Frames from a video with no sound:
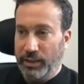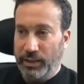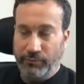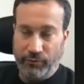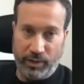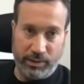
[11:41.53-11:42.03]

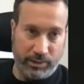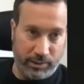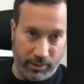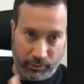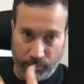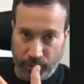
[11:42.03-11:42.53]

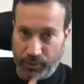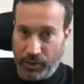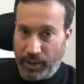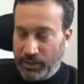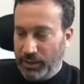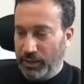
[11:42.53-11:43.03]
leaflets that
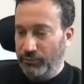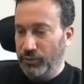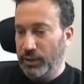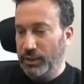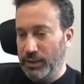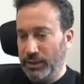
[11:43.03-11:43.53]
were
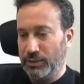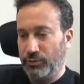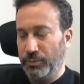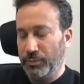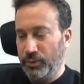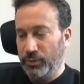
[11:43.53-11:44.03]
unevenly
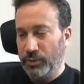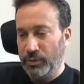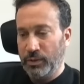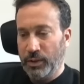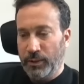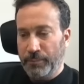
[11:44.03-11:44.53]

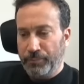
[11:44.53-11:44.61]
distributed.